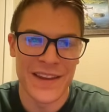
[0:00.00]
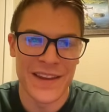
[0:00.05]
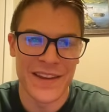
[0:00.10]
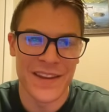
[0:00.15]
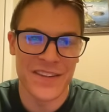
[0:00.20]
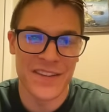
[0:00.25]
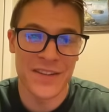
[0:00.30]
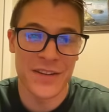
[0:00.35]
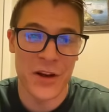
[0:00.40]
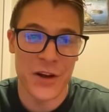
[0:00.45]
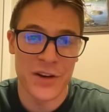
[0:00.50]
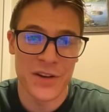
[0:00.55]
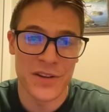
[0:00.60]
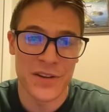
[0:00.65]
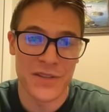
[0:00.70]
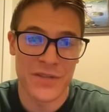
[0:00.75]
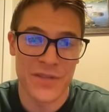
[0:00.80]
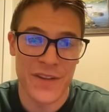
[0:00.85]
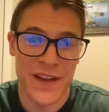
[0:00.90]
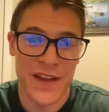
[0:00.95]
This is hard
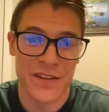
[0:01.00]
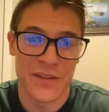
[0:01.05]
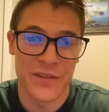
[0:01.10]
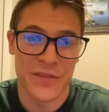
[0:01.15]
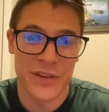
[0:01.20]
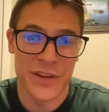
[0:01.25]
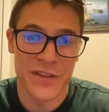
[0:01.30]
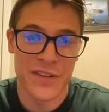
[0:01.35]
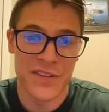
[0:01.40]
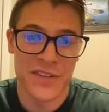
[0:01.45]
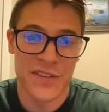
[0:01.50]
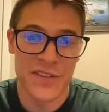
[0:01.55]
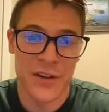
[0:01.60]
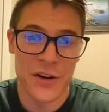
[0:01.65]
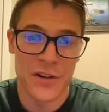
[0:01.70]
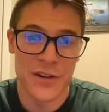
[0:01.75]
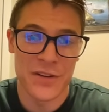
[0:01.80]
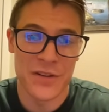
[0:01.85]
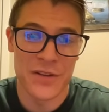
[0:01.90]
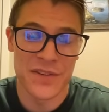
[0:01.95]
to defend over here. This is
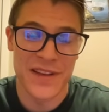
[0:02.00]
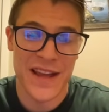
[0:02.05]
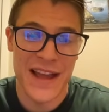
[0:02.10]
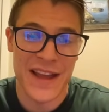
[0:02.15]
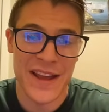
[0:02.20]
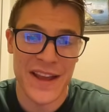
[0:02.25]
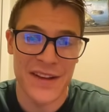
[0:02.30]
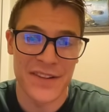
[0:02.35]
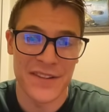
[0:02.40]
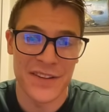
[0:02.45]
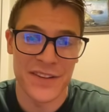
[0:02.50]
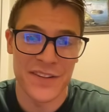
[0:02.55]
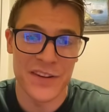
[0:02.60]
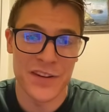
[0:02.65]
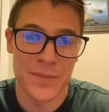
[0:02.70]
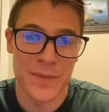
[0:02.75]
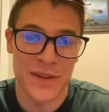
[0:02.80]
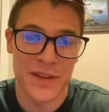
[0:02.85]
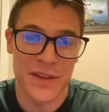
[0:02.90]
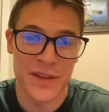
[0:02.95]
hard to attack, actually,
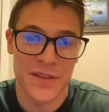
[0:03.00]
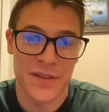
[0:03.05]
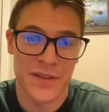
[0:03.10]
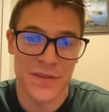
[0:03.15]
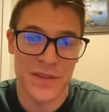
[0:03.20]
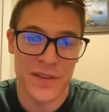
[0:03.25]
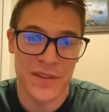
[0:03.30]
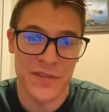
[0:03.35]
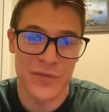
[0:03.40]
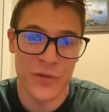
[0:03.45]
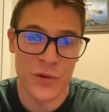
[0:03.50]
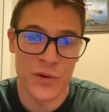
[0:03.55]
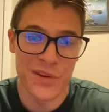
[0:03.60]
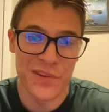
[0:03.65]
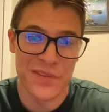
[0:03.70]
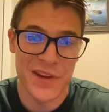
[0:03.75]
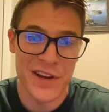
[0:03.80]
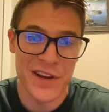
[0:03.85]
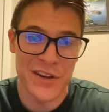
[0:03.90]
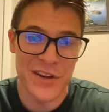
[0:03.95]
excuse me, because of this
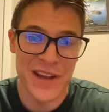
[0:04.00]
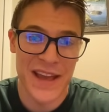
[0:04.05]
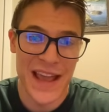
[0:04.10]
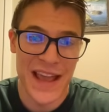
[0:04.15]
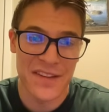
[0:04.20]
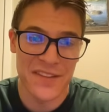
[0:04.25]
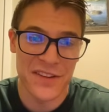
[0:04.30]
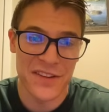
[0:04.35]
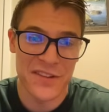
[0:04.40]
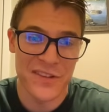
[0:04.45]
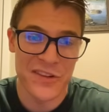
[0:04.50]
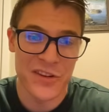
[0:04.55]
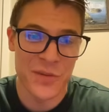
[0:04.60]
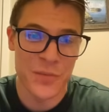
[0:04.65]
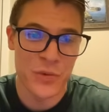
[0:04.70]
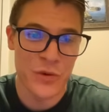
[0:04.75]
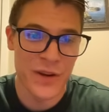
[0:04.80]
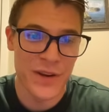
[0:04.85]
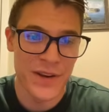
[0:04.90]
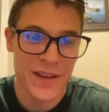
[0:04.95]
forest right here, and he has the
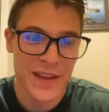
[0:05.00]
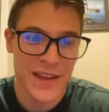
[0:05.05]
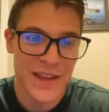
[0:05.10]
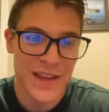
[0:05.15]
choke point.